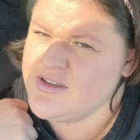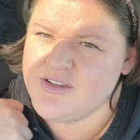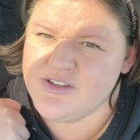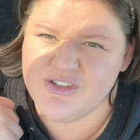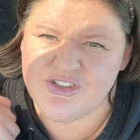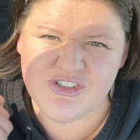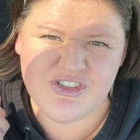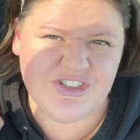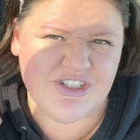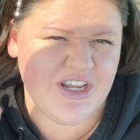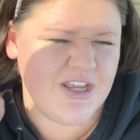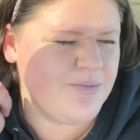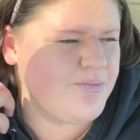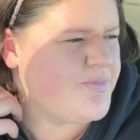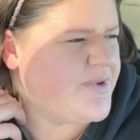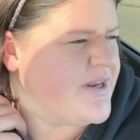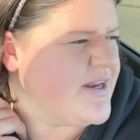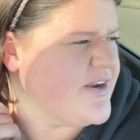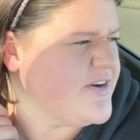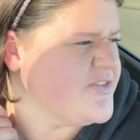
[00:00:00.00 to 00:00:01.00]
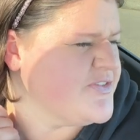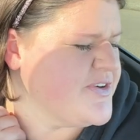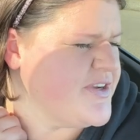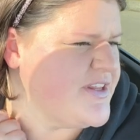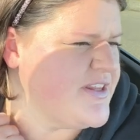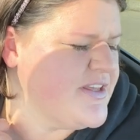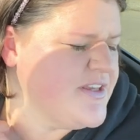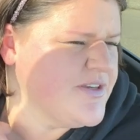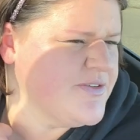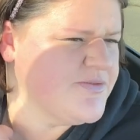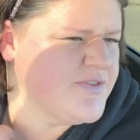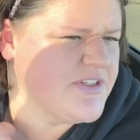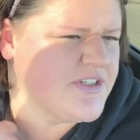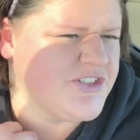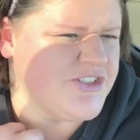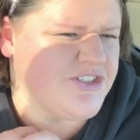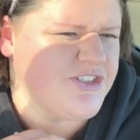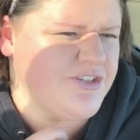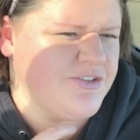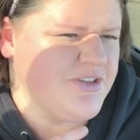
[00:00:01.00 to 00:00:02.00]
shape and everything of the
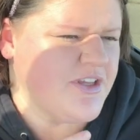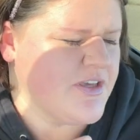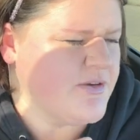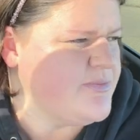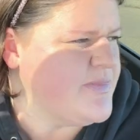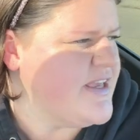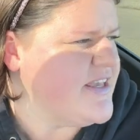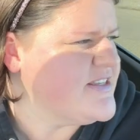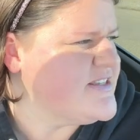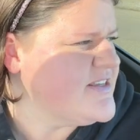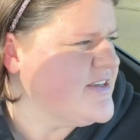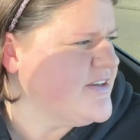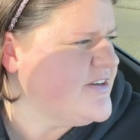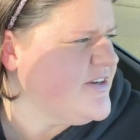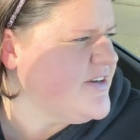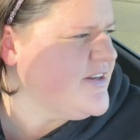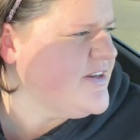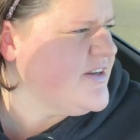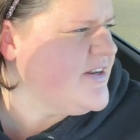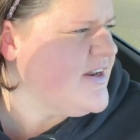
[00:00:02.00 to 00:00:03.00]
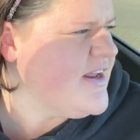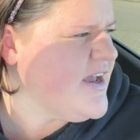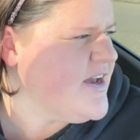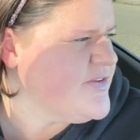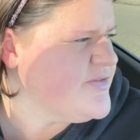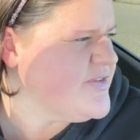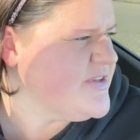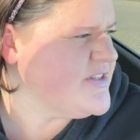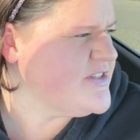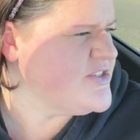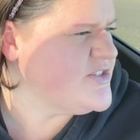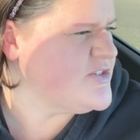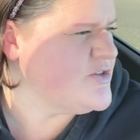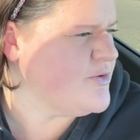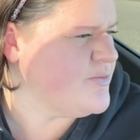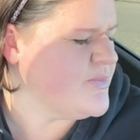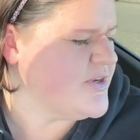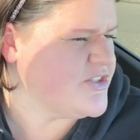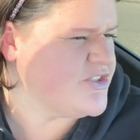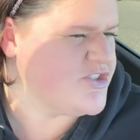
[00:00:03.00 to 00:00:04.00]
shoe that makes it good and having
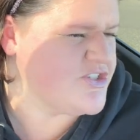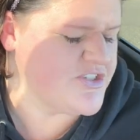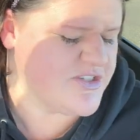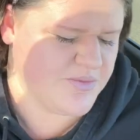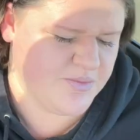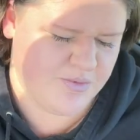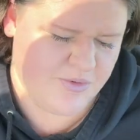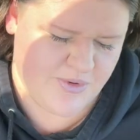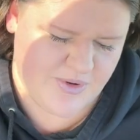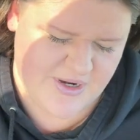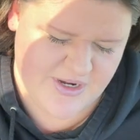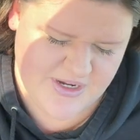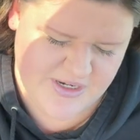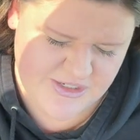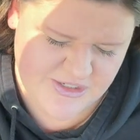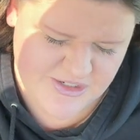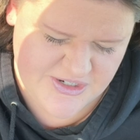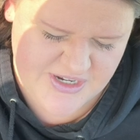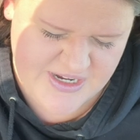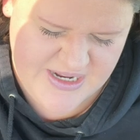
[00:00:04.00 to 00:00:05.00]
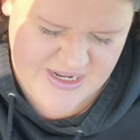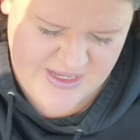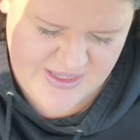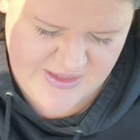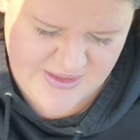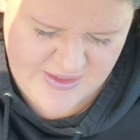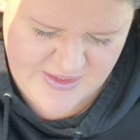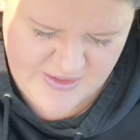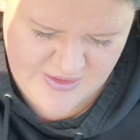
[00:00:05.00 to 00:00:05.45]
so much support underneath.